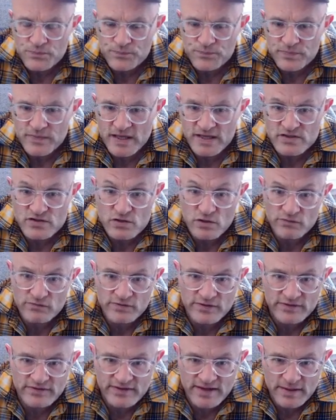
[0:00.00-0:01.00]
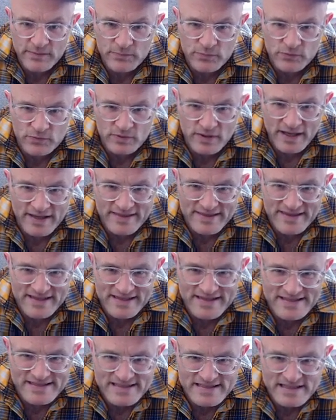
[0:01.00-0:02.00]
And so, for example, I think
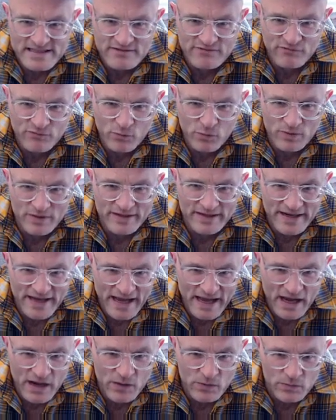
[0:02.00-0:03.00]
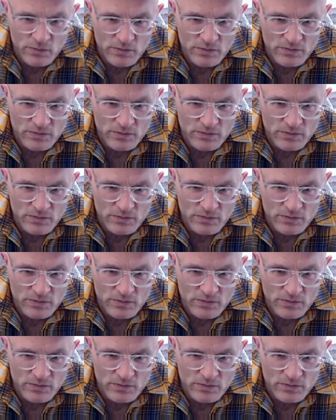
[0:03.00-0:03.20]
c4 now